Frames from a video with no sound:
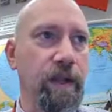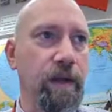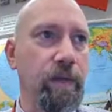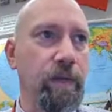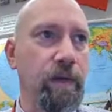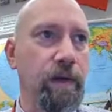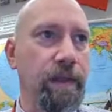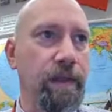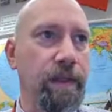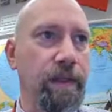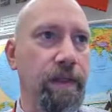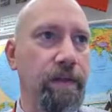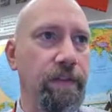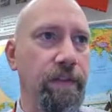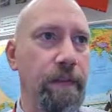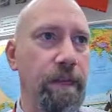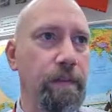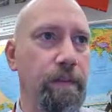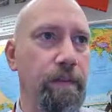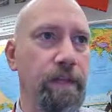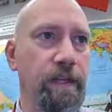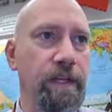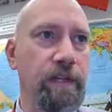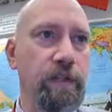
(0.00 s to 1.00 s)
That's what I want there.
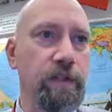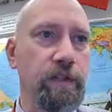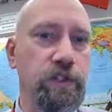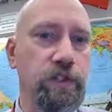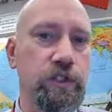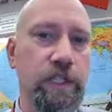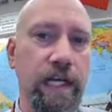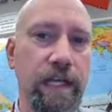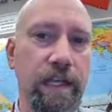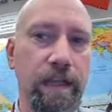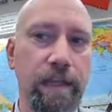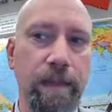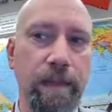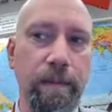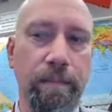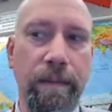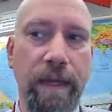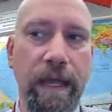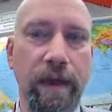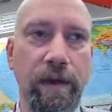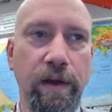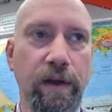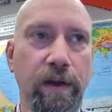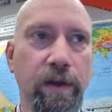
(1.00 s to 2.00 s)
Then I'm going to go check the
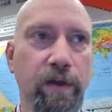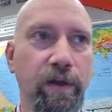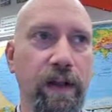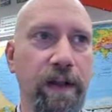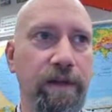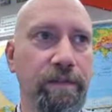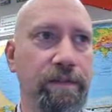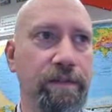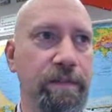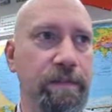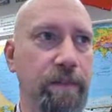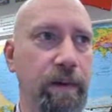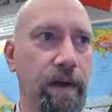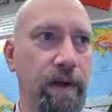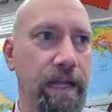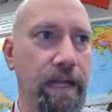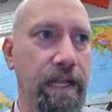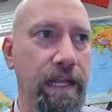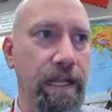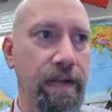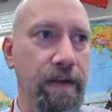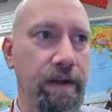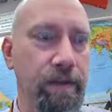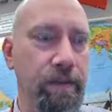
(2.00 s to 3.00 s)
paragraph
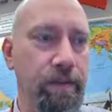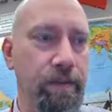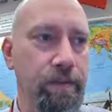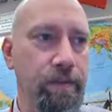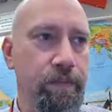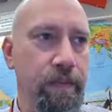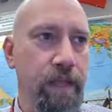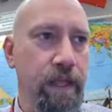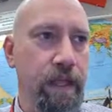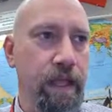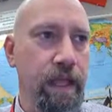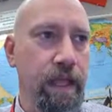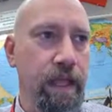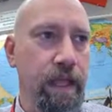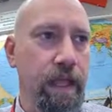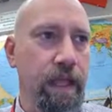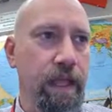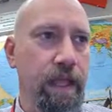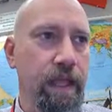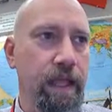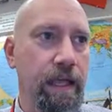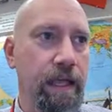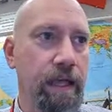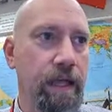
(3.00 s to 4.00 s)
spot here.
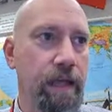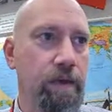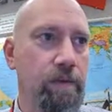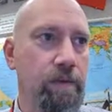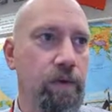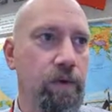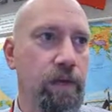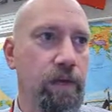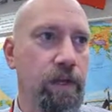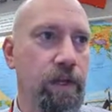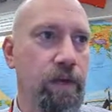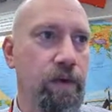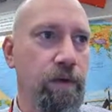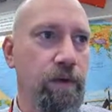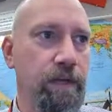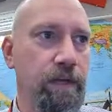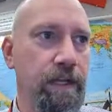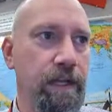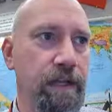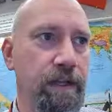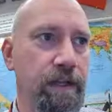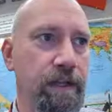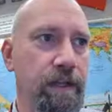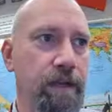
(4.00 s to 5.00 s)
And I'm going to go
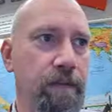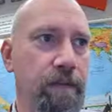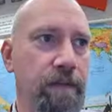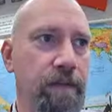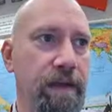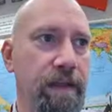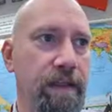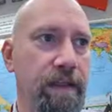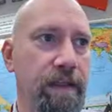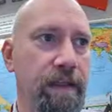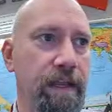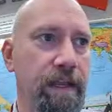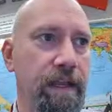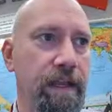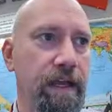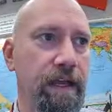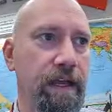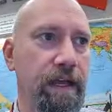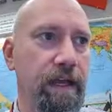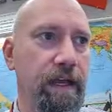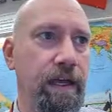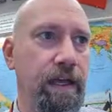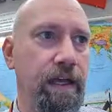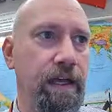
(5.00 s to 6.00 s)
down here and make that
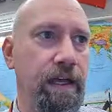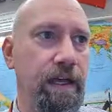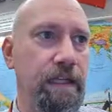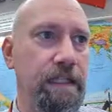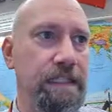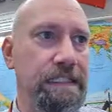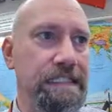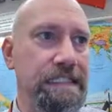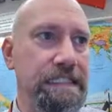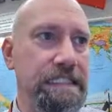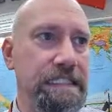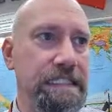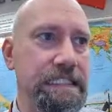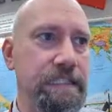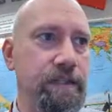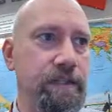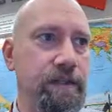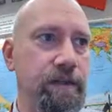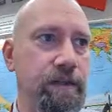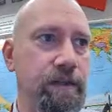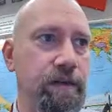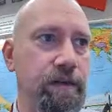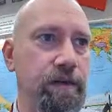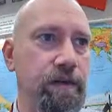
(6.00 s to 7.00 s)
uh,
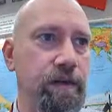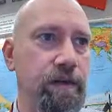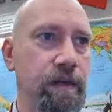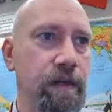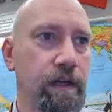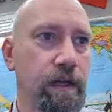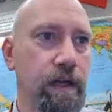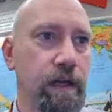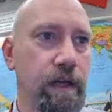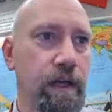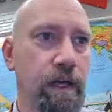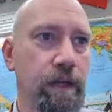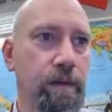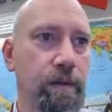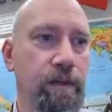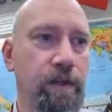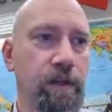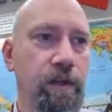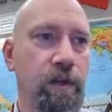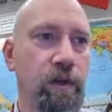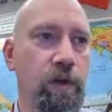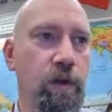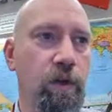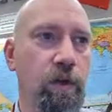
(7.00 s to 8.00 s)
zero. I'm
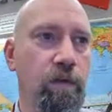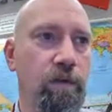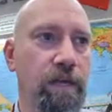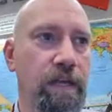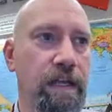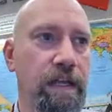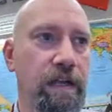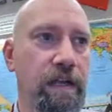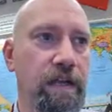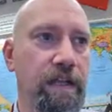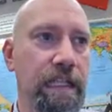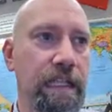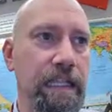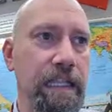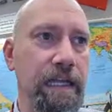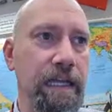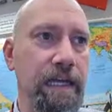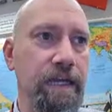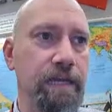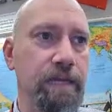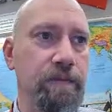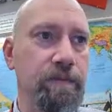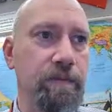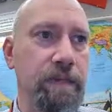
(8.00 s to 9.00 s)
going to go over here to
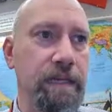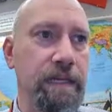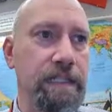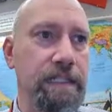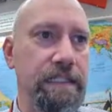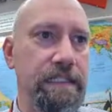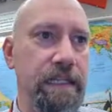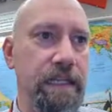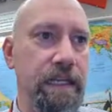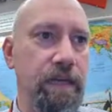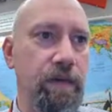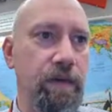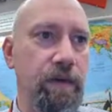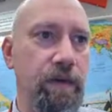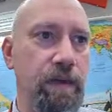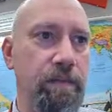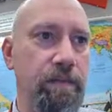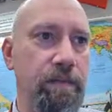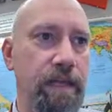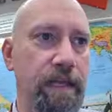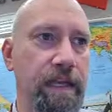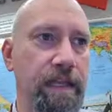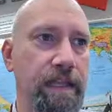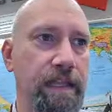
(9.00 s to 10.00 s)
line spacing and we're
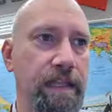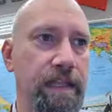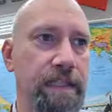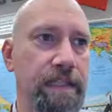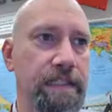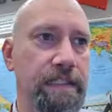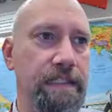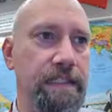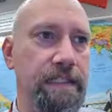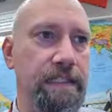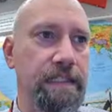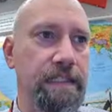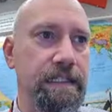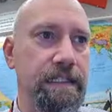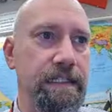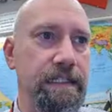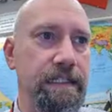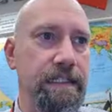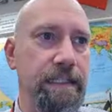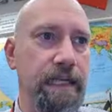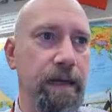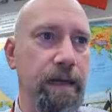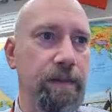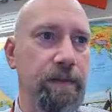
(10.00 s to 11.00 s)
going to make this
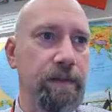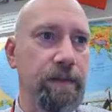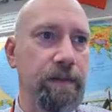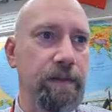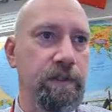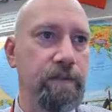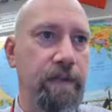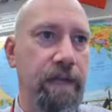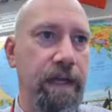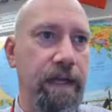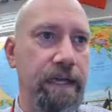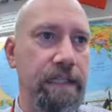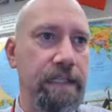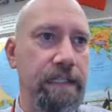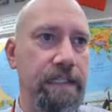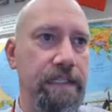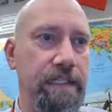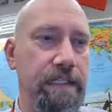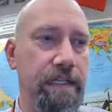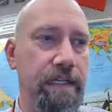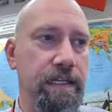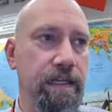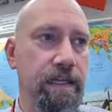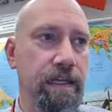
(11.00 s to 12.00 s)
double
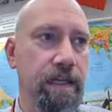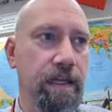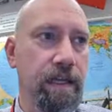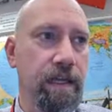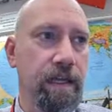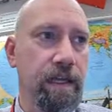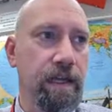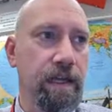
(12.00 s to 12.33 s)
spaced.